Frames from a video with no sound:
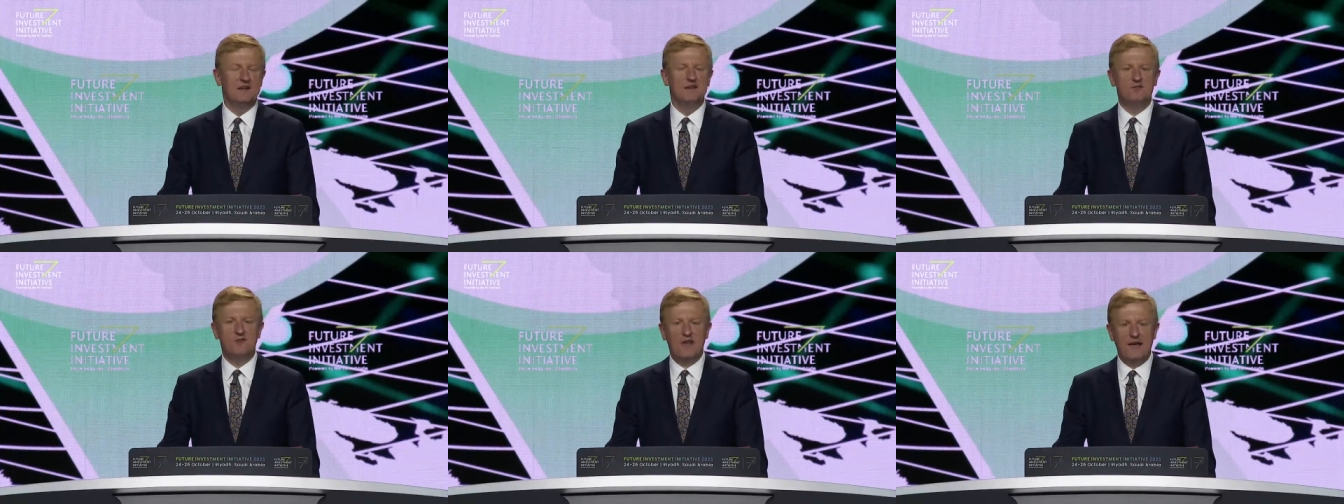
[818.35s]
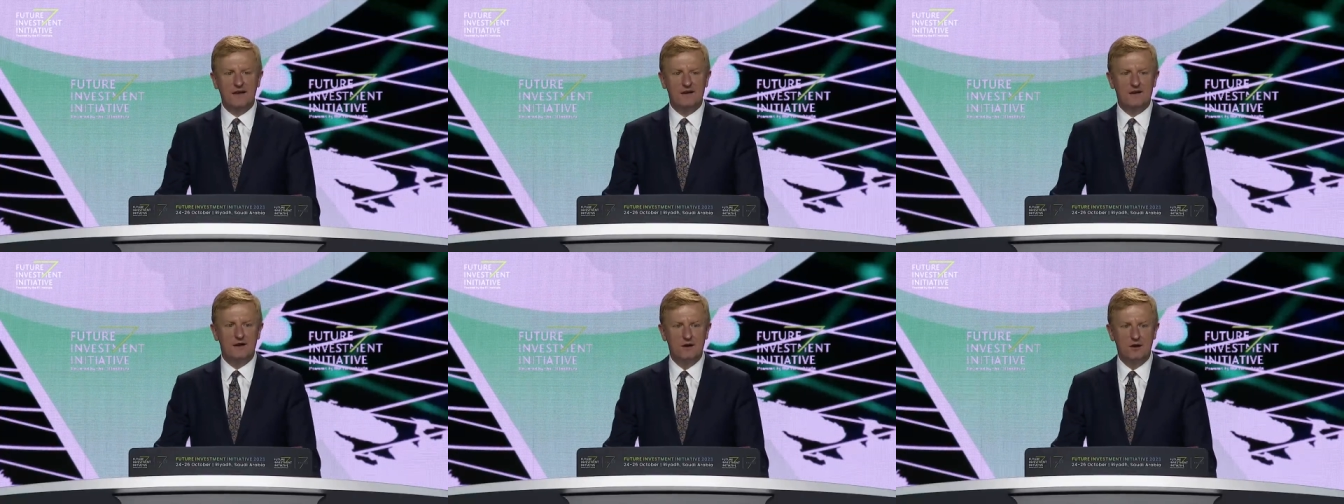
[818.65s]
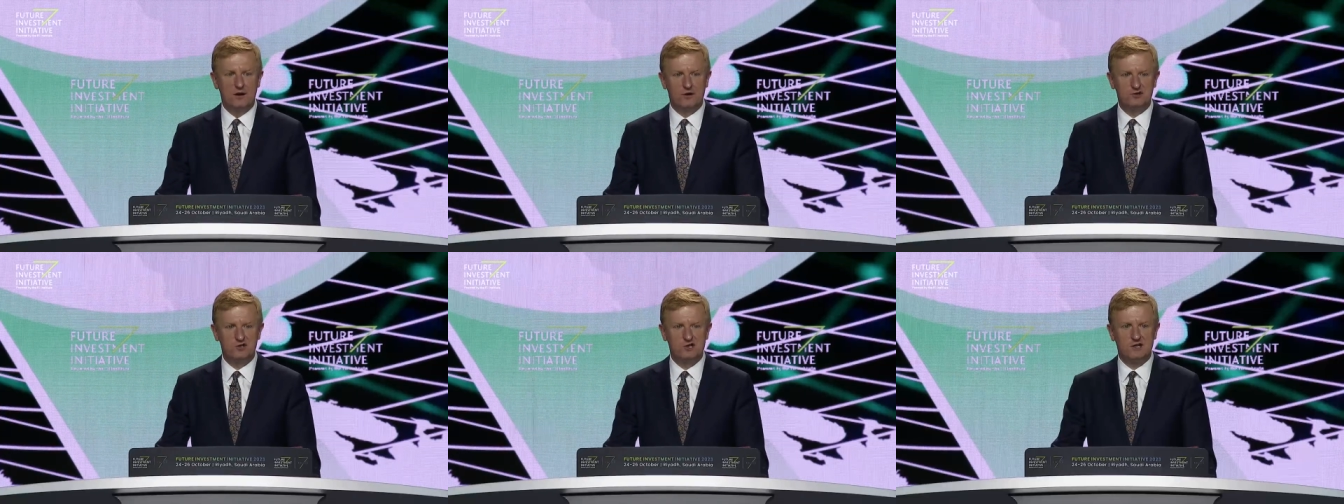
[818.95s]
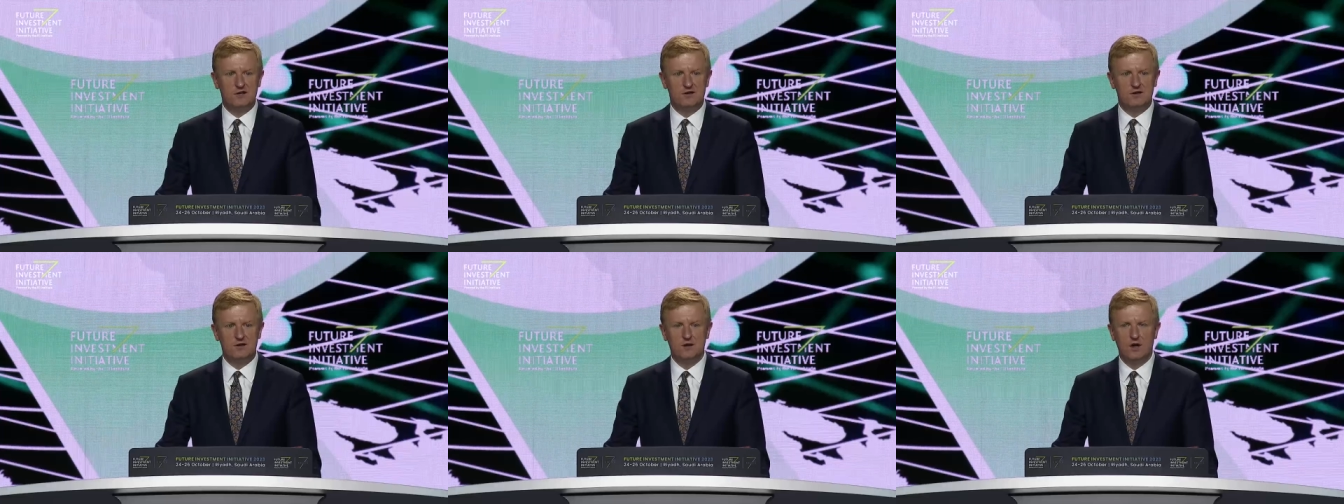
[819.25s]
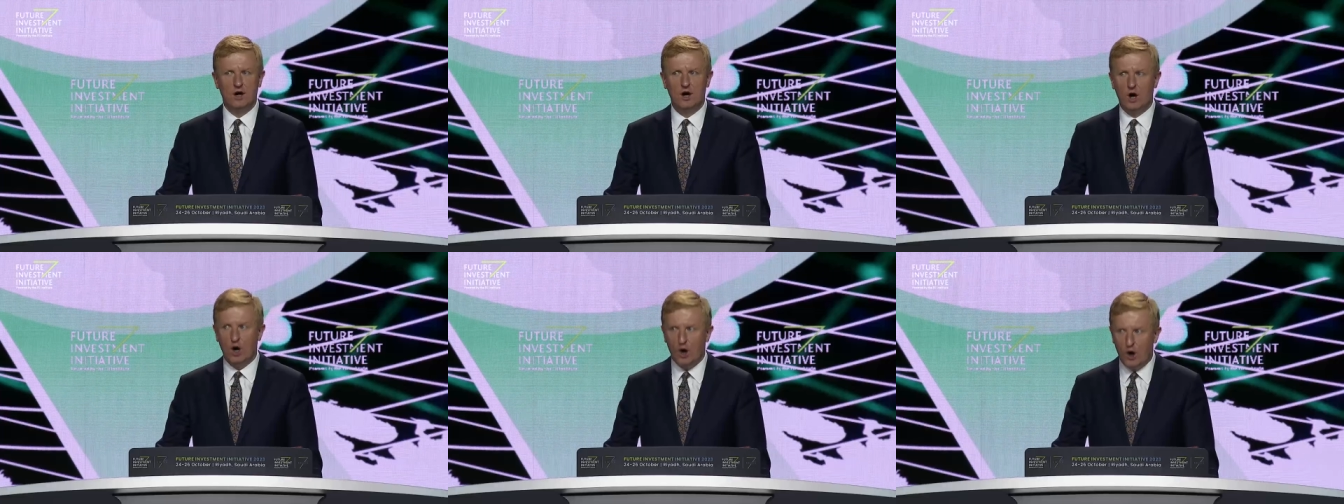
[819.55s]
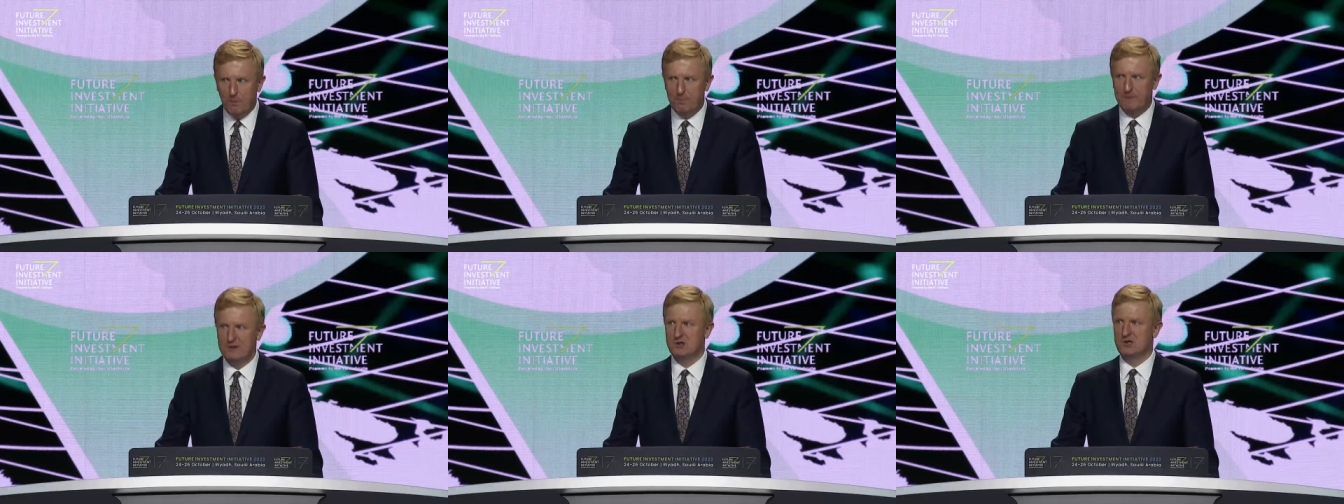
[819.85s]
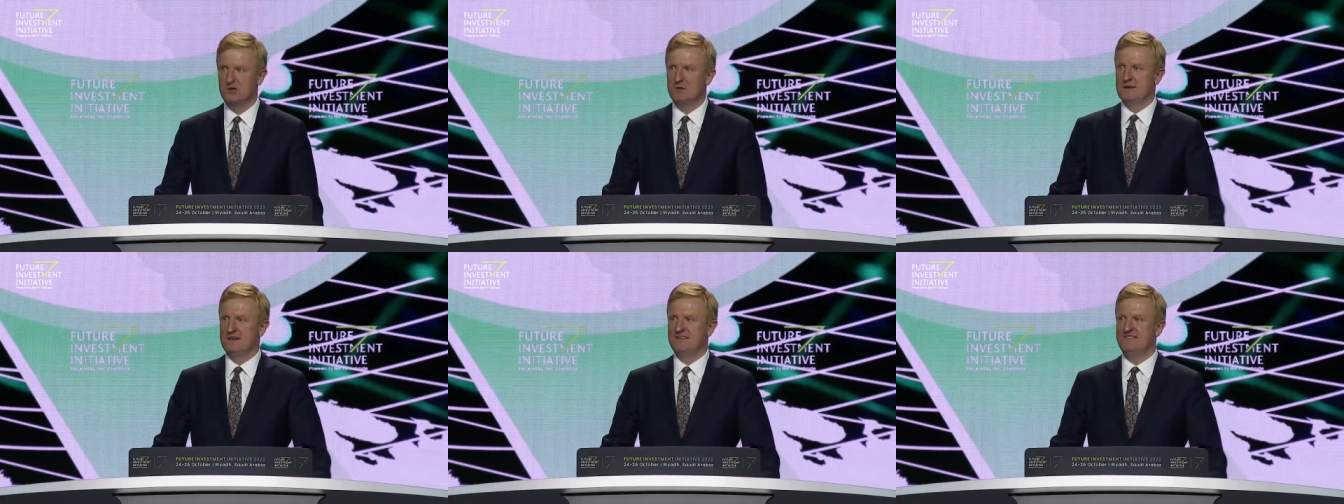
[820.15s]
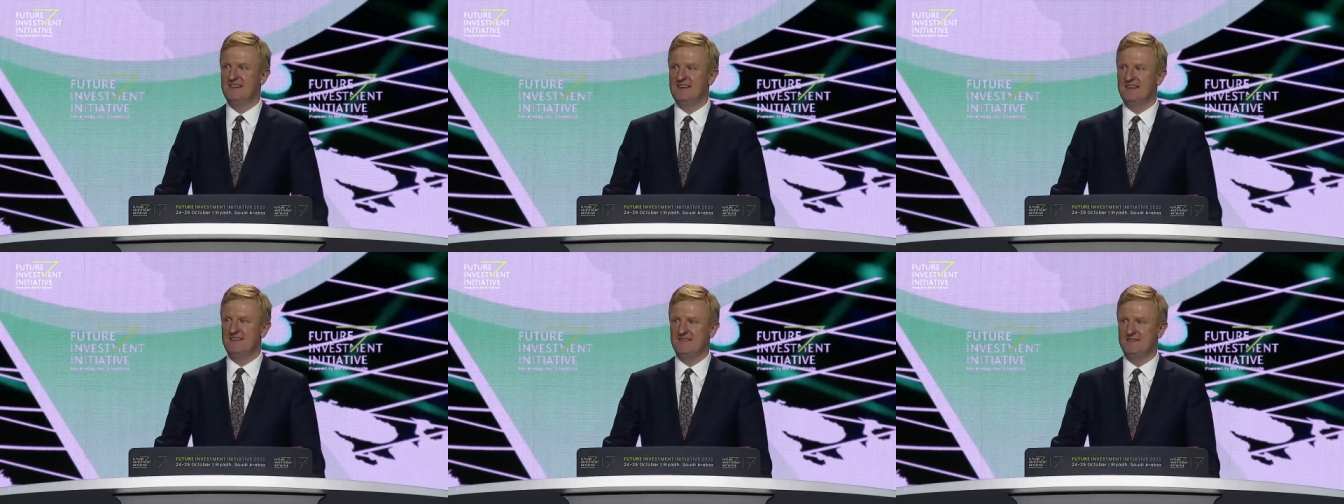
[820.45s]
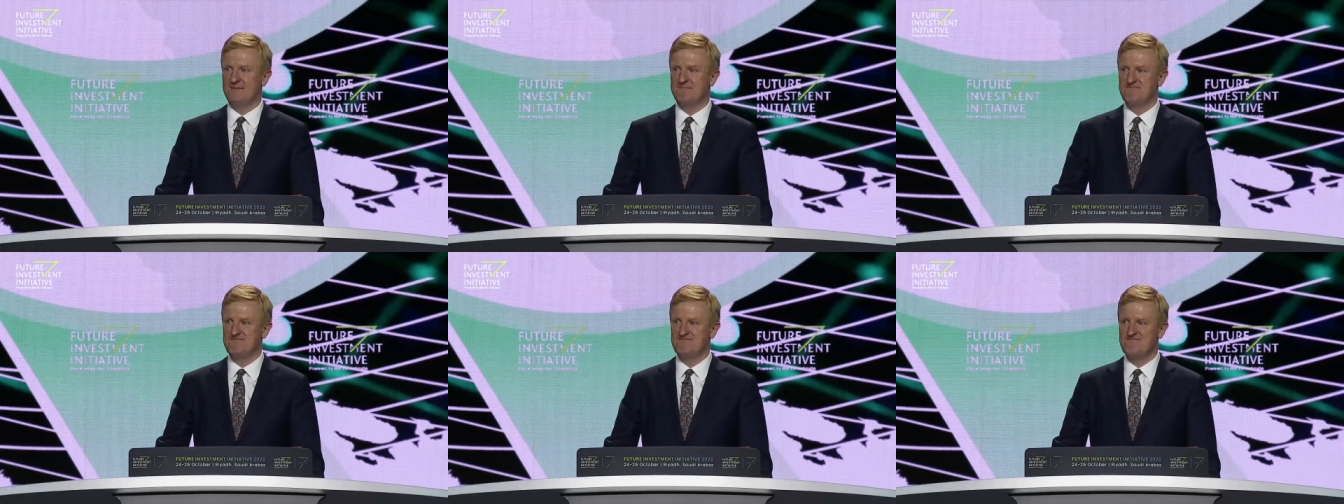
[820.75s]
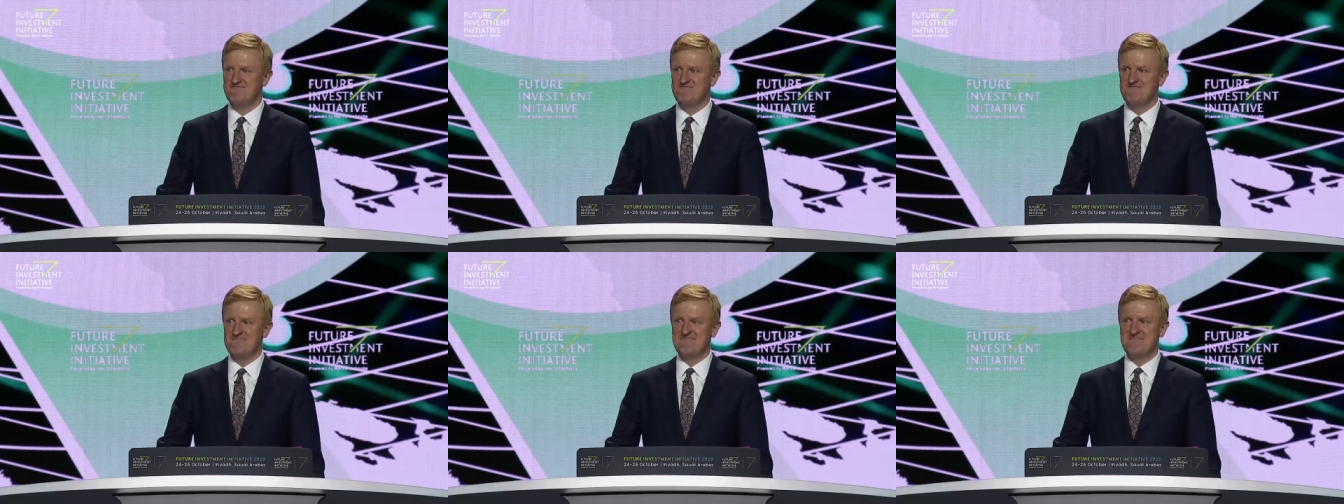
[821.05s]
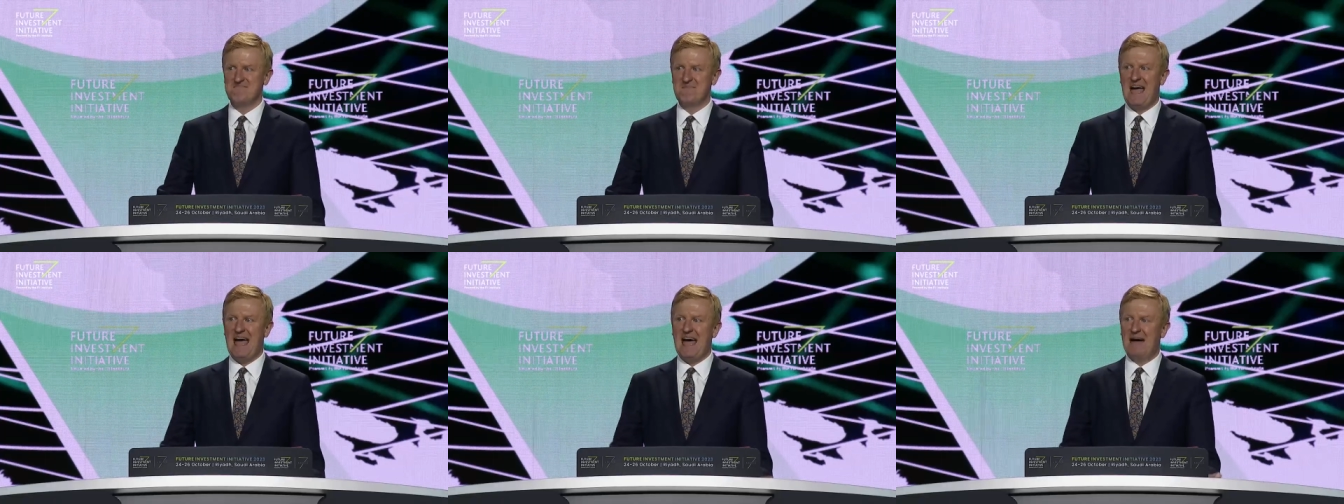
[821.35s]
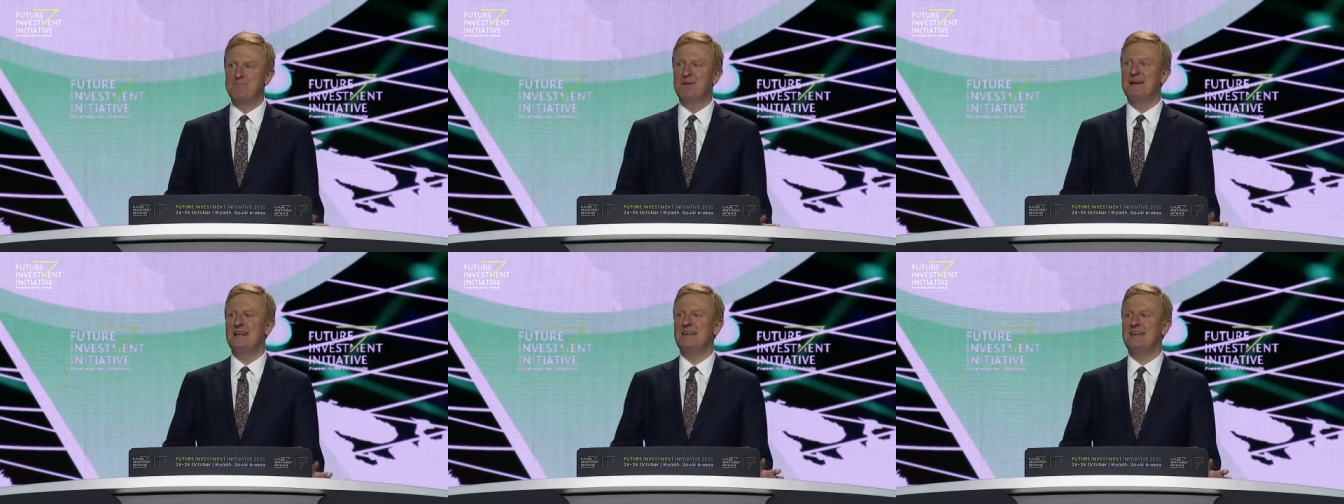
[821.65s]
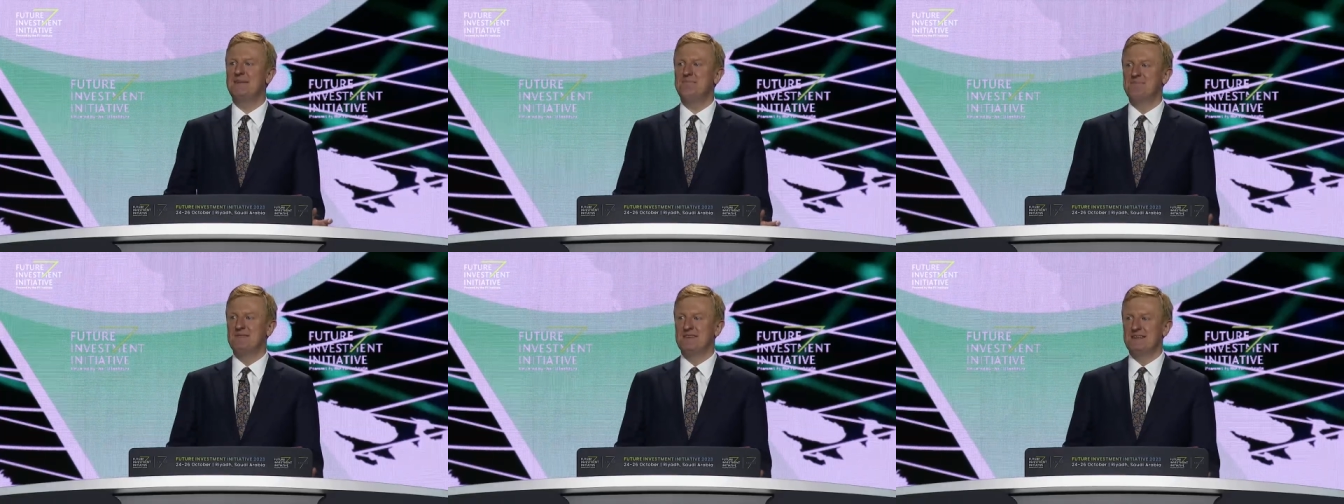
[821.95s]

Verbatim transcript: technological opportunities. Happily,